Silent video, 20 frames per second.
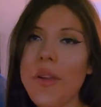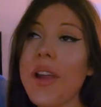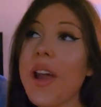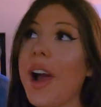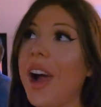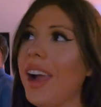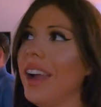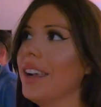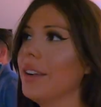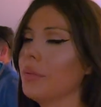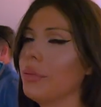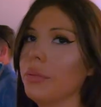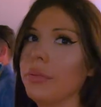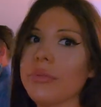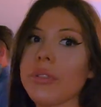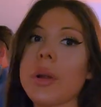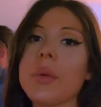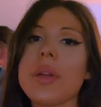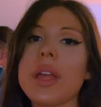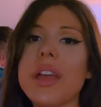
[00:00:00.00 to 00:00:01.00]
Yeah,
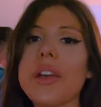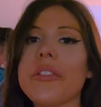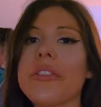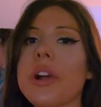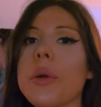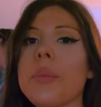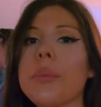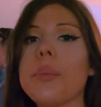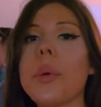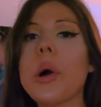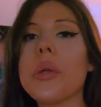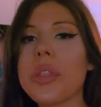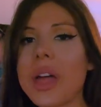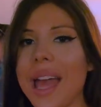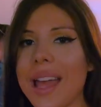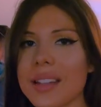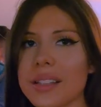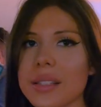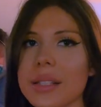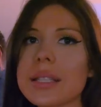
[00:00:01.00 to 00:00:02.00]
and from both
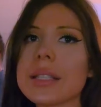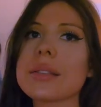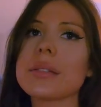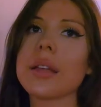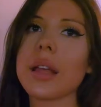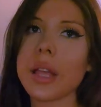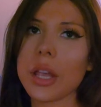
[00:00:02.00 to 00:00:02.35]
ends.